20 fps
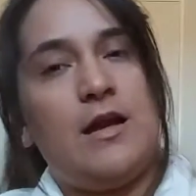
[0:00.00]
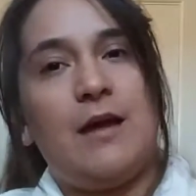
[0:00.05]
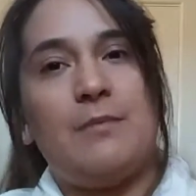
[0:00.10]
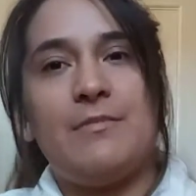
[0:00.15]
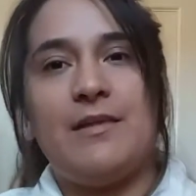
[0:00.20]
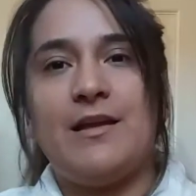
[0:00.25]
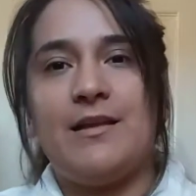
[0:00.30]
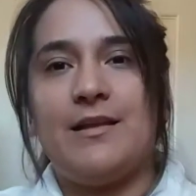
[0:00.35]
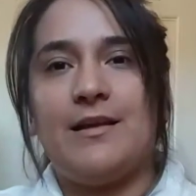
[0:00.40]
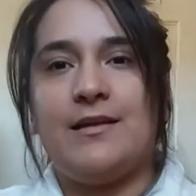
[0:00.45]
I'm
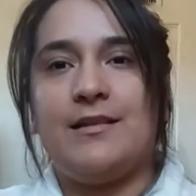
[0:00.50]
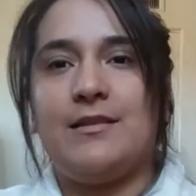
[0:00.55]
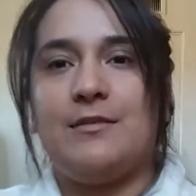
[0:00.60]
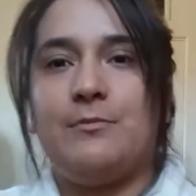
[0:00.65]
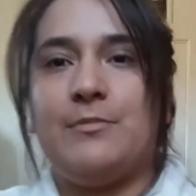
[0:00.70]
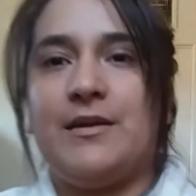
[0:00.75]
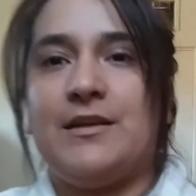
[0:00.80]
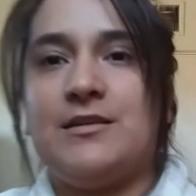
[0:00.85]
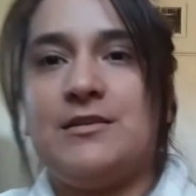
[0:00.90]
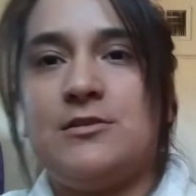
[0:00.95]
not like the
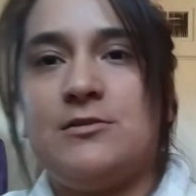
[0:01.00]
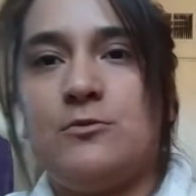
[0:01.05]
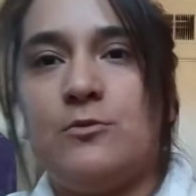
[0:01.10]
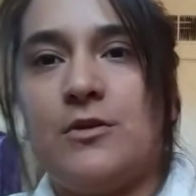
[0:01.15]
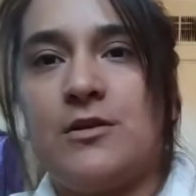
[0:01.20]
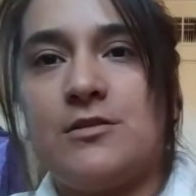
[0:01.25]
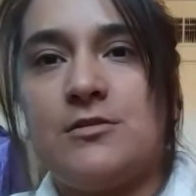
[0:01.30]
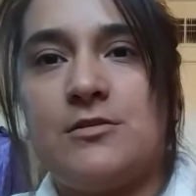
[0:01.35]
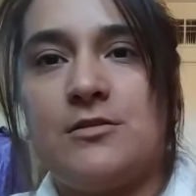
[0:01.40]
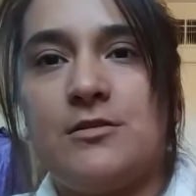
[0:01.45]
best
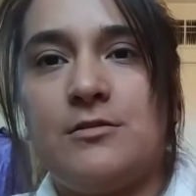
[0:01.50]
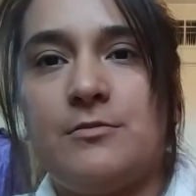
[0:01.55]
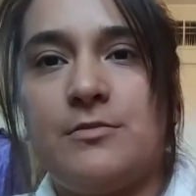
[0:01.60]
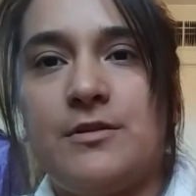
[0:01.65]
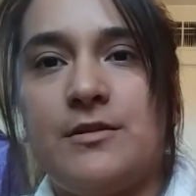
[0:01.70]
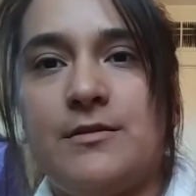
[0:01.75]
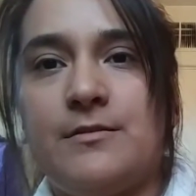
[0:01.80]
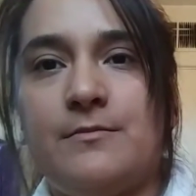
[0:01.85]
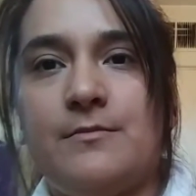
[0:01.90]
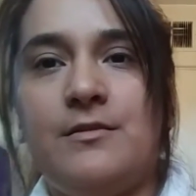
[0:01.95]
swatcher,
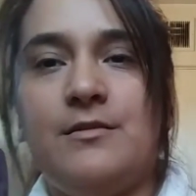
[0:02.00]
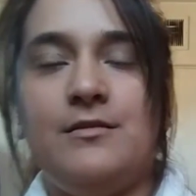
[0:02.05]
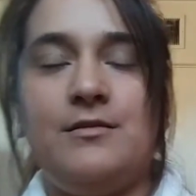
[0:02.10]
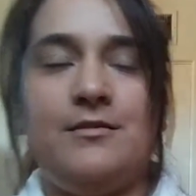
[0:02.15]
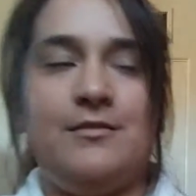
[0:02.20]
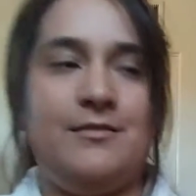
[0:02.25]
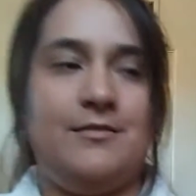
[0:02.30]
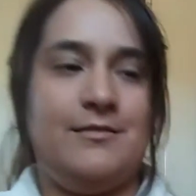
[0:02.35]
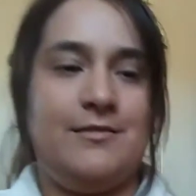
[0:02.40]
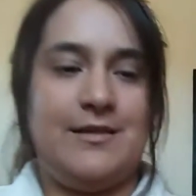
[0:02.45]
but
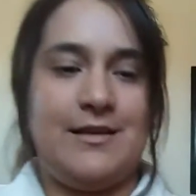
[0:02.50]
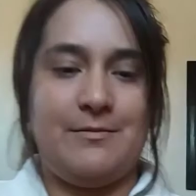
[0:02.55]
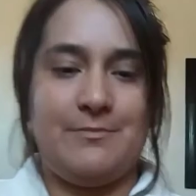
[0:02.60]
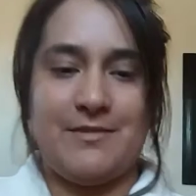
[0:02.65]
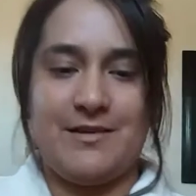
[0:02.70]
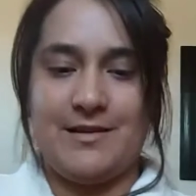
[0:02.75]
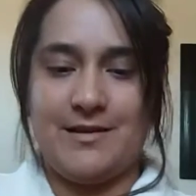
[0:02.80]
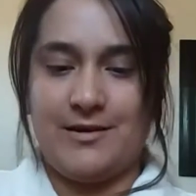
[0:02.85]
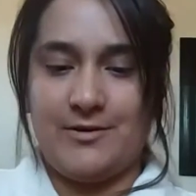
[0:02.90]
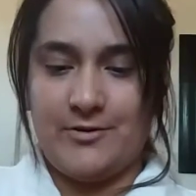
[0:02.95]
it
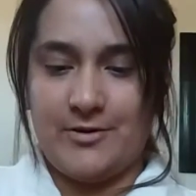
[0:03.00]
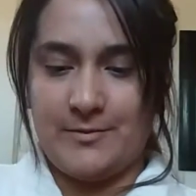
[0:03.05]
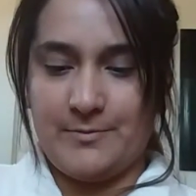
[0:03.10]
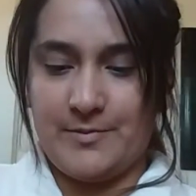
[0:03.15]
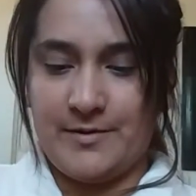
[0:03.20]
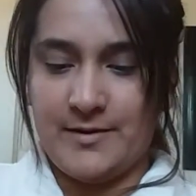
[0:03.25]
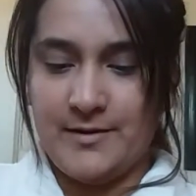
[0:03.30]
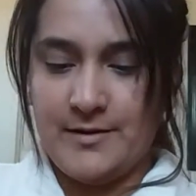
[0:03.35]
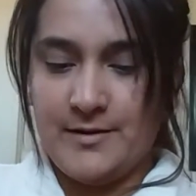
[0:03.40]
came out like crap.